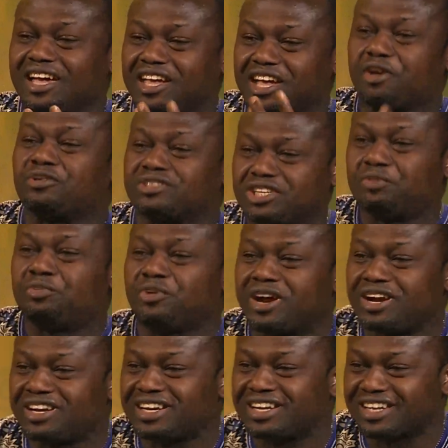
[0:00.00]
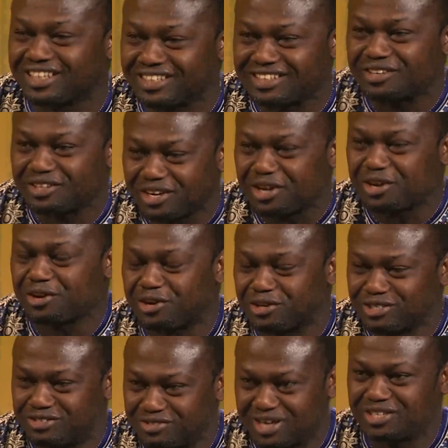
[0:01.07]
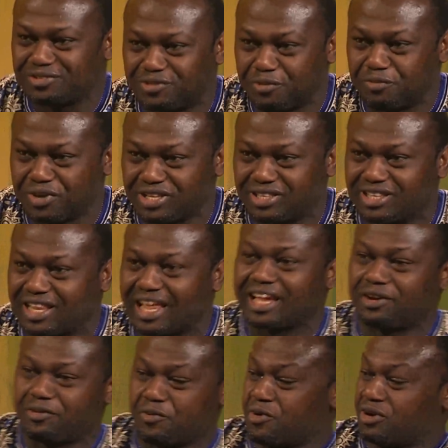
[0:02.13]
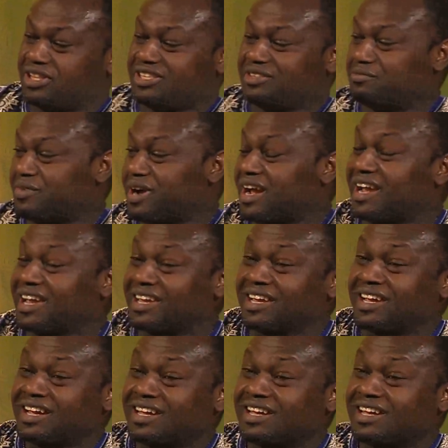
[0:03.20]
a contemporary dress from it, like what my